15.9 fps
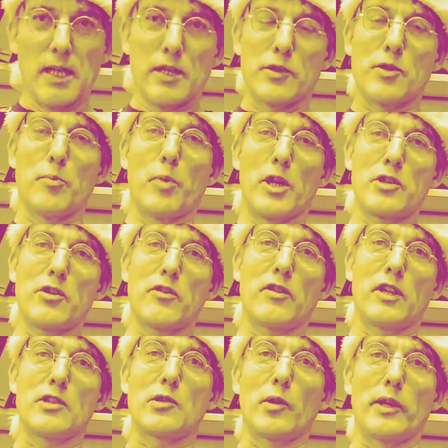There's a bunch of
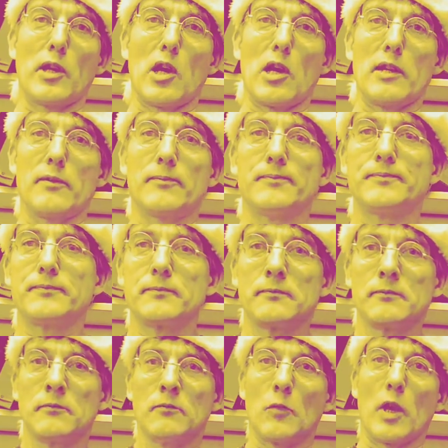things going on,
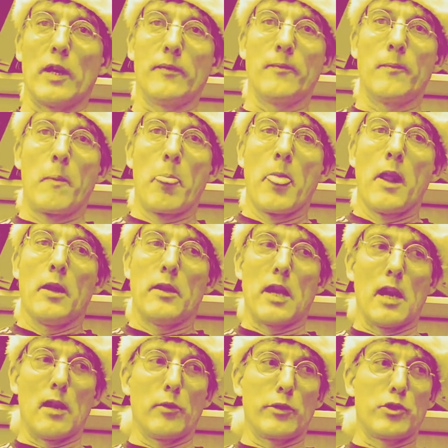right?
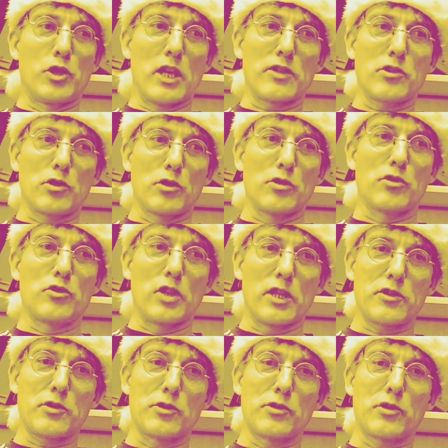Now with
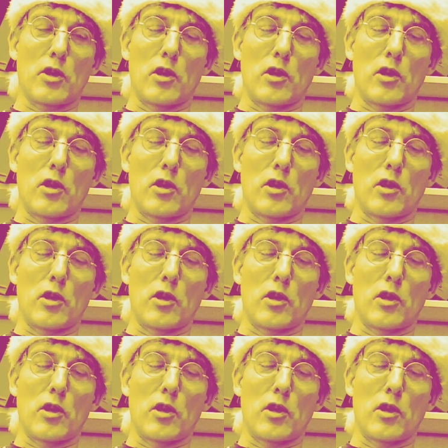gestures